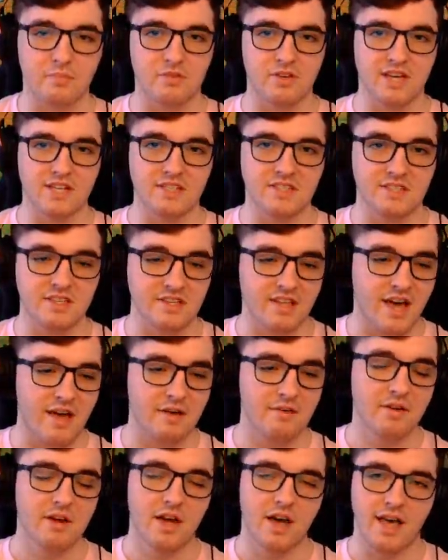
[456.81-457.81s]
You guys see that?
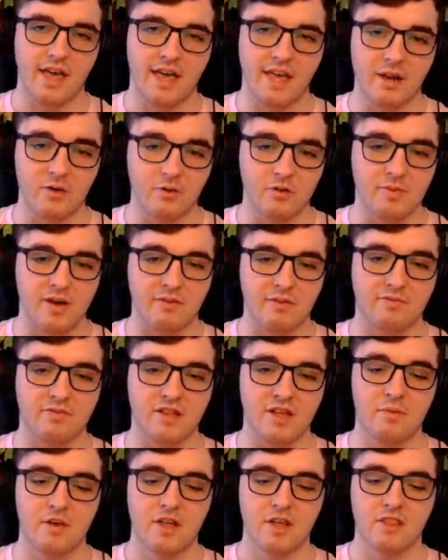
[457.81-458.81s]
I hit it with my flip.